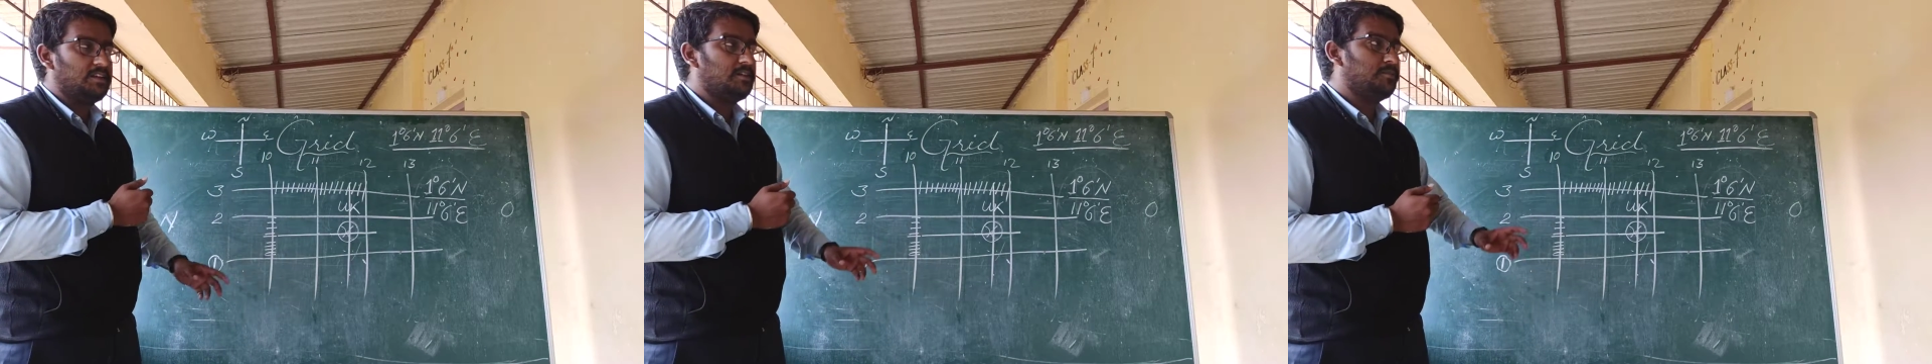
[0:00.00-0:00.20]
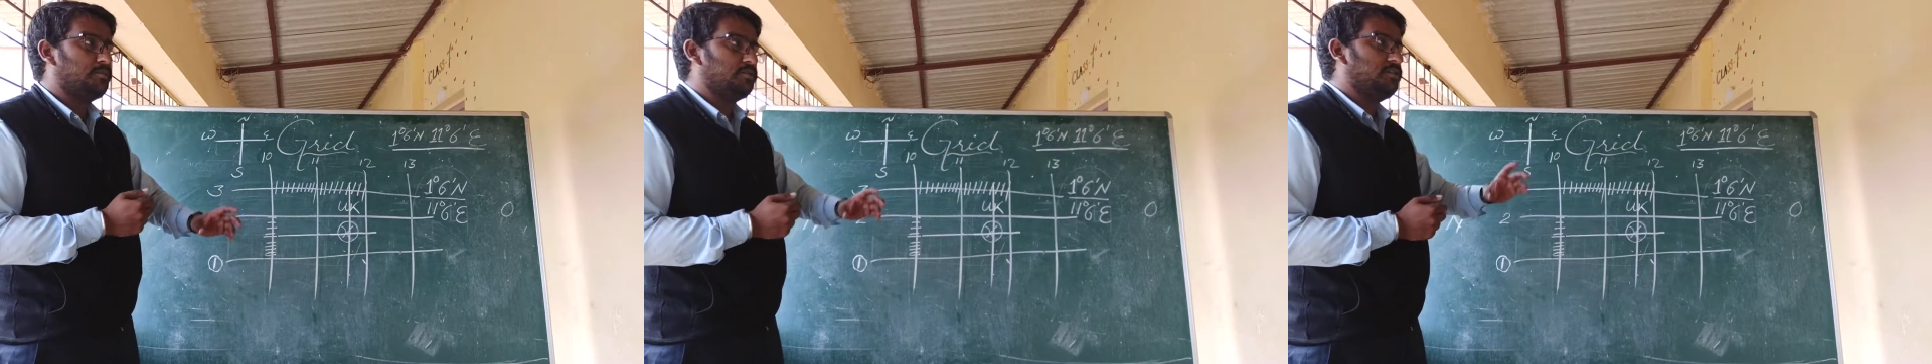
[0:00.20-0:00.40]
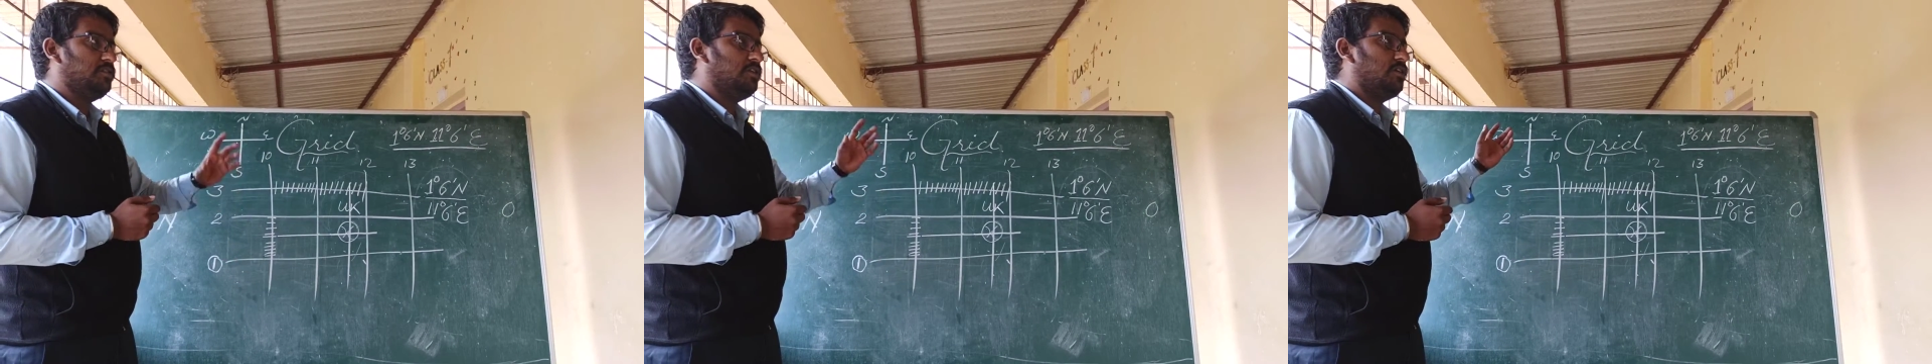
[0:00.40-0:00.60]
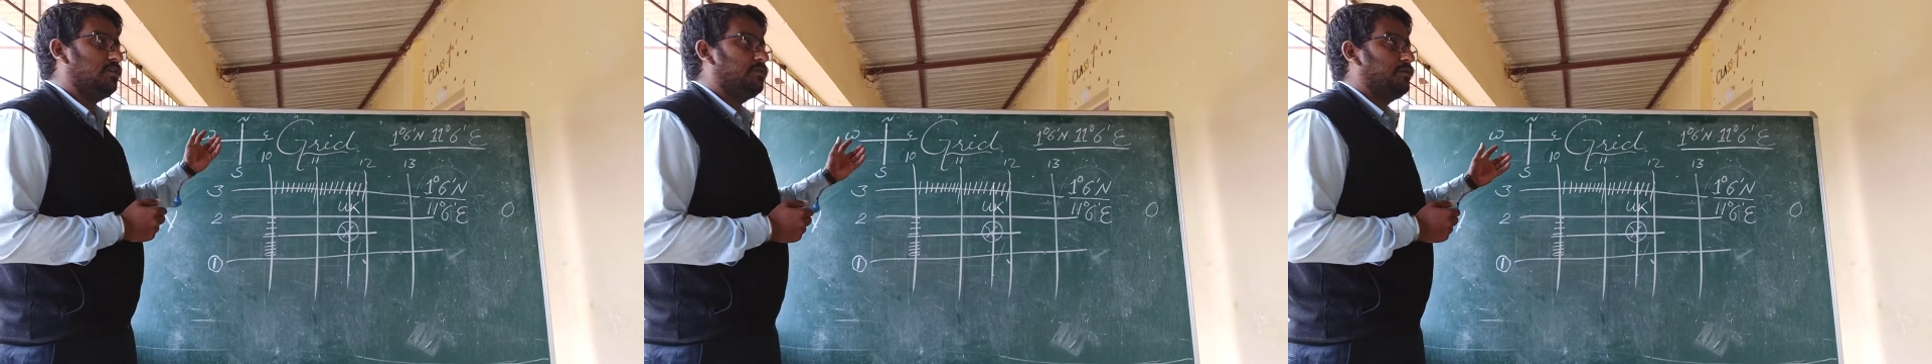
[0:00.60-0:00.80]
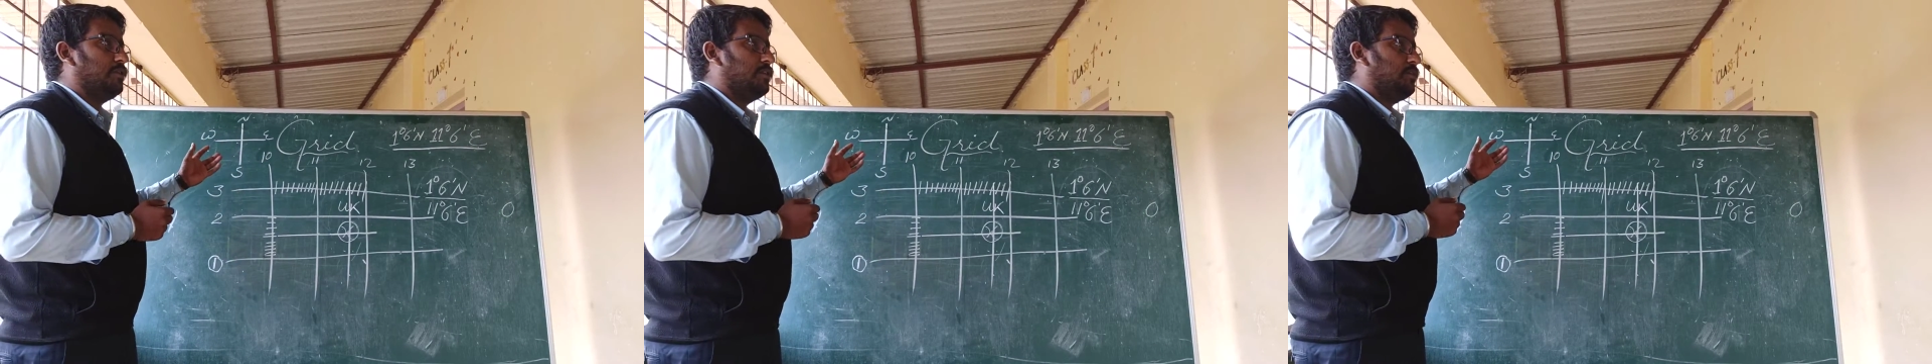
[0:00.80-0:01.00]
the position
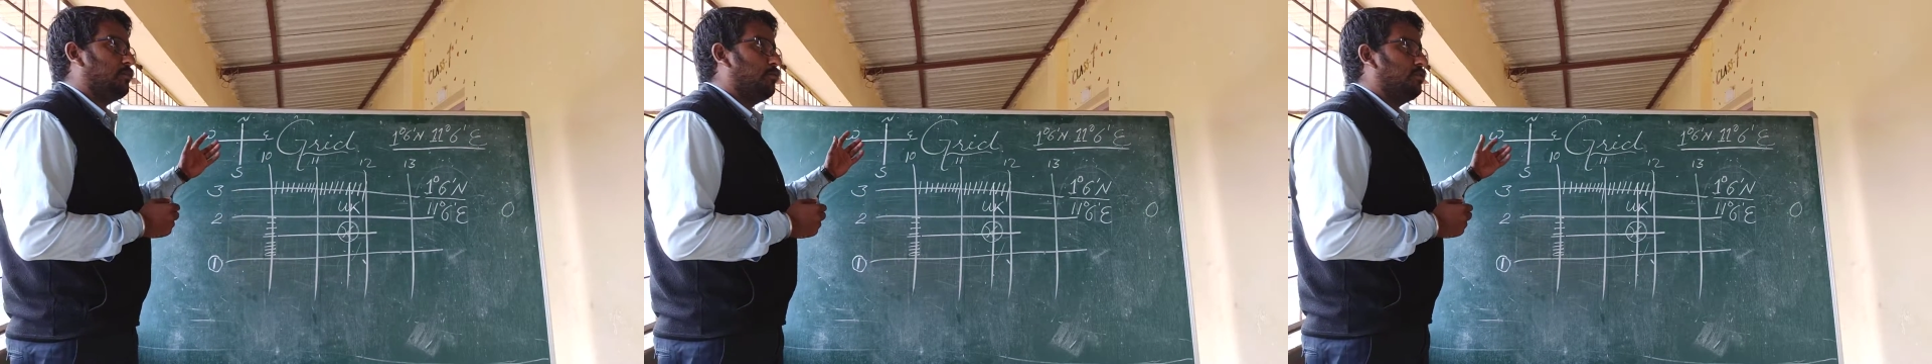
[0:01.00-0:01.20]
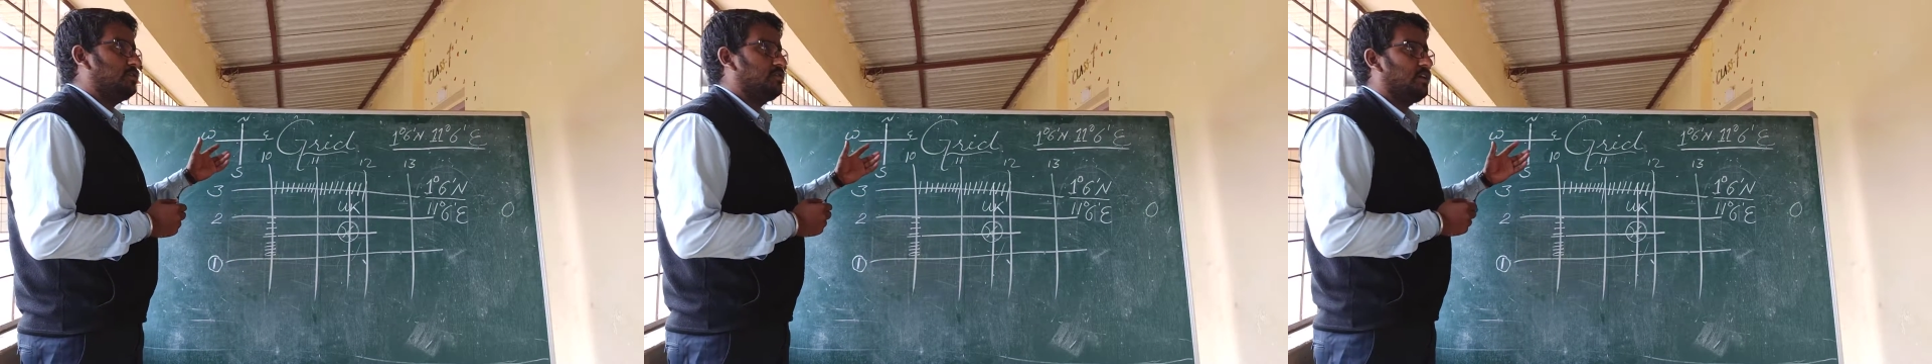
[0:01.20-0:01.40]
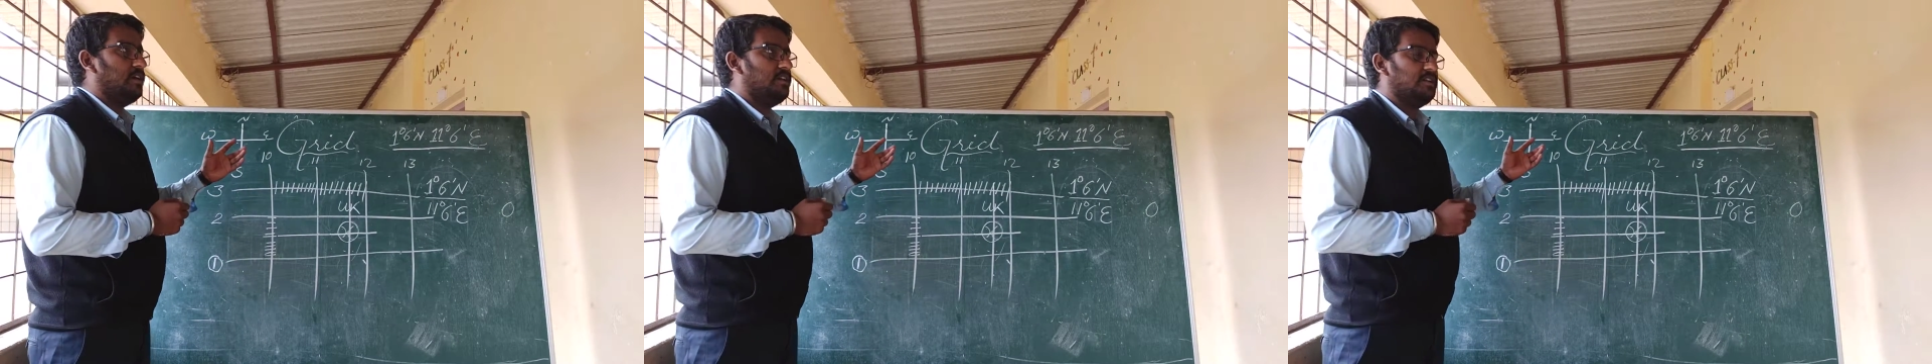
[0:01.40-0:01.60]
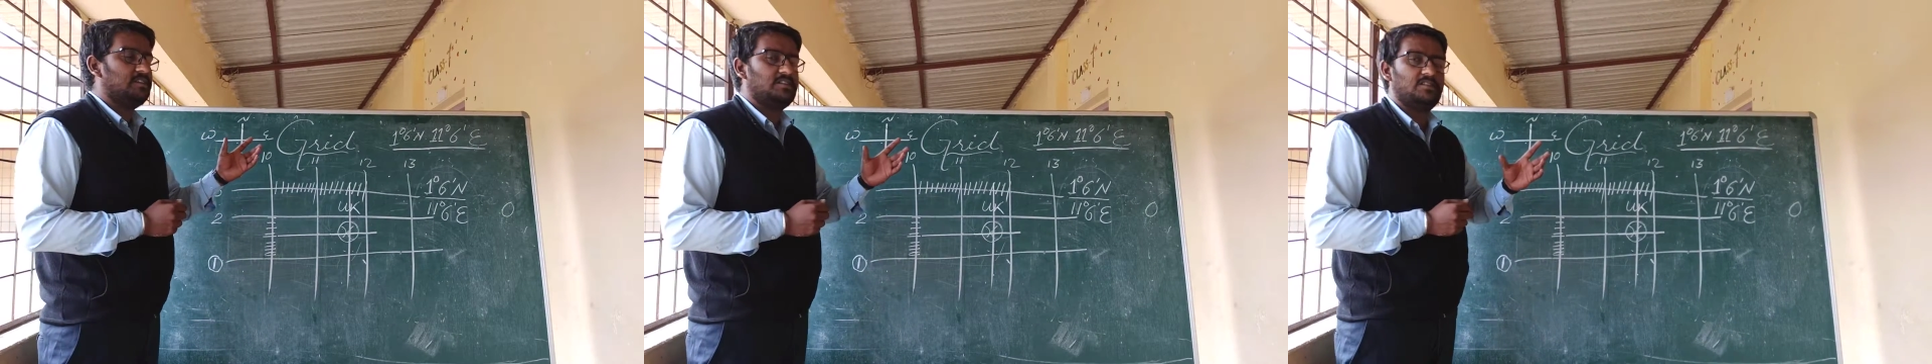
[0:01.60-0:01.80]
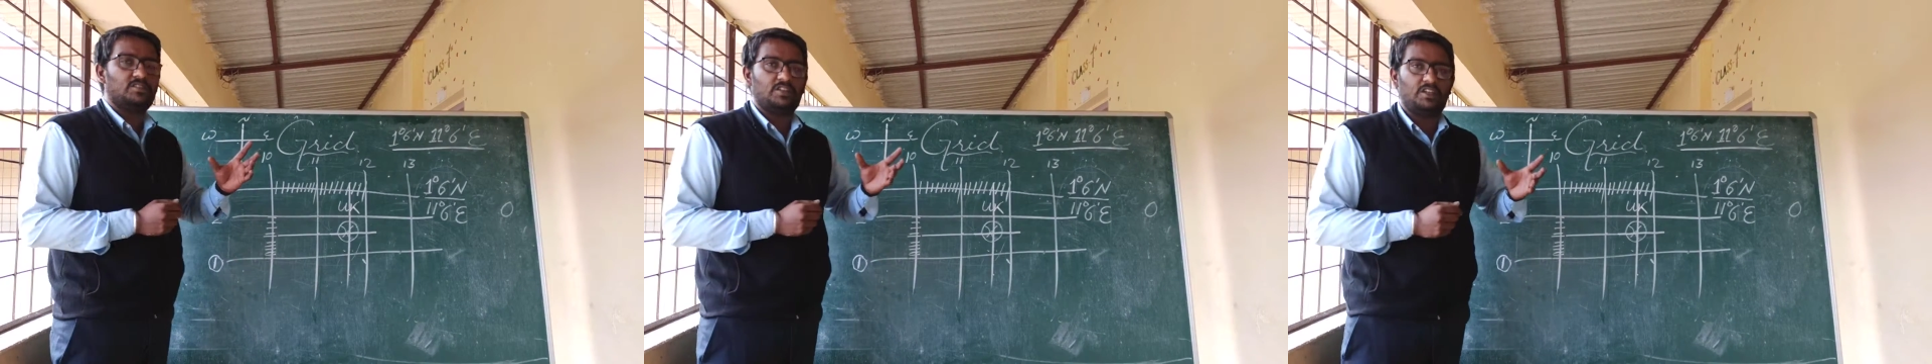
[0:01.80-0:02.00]
of the pole star
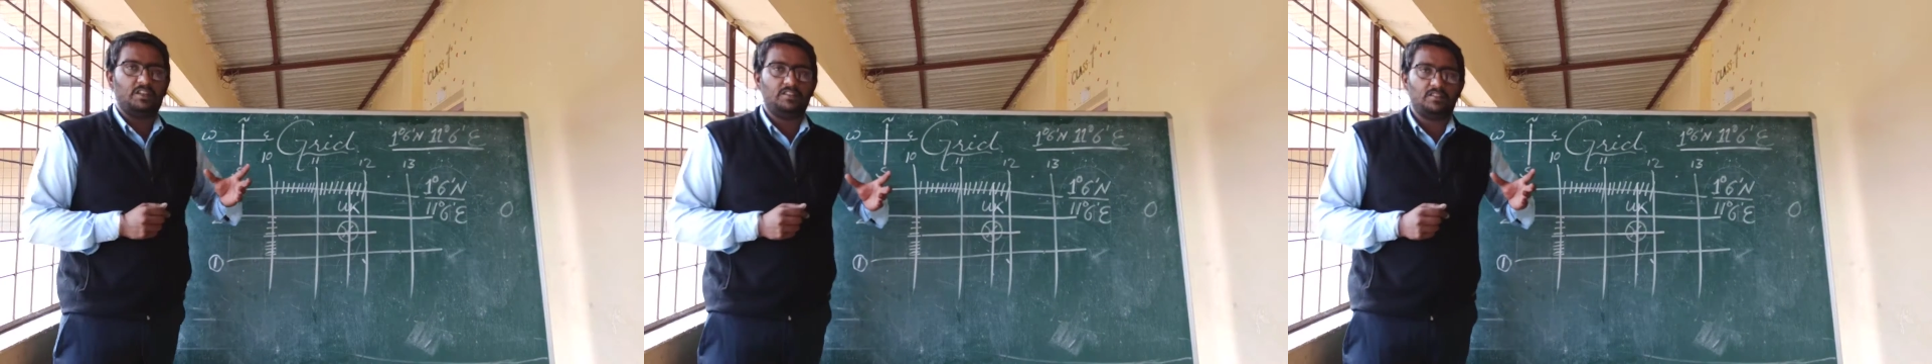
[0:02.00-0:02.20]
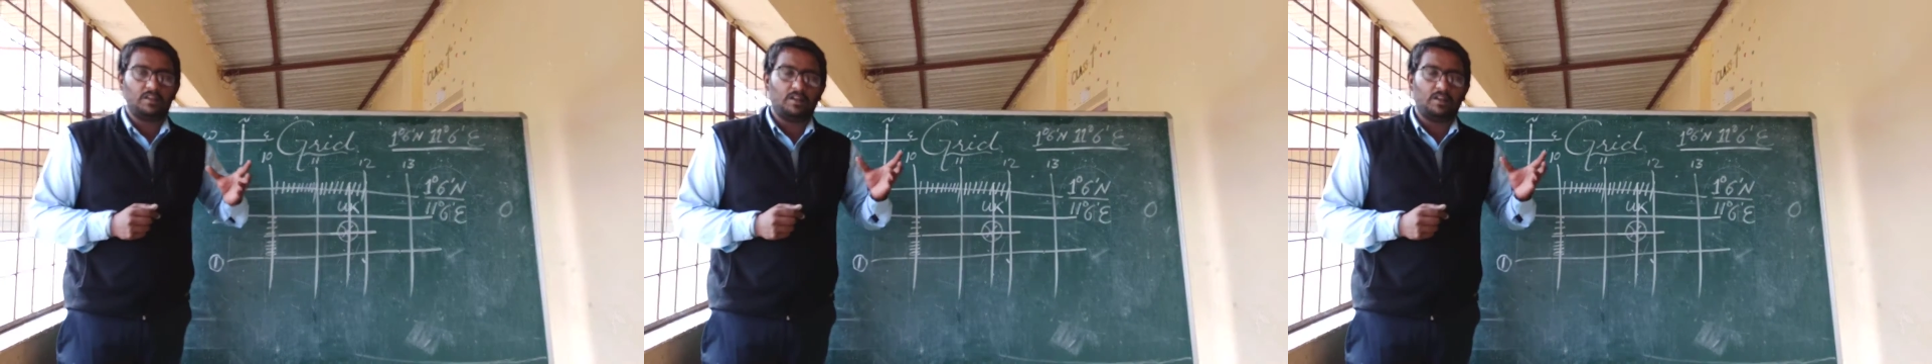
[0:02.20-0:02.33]
doesn't change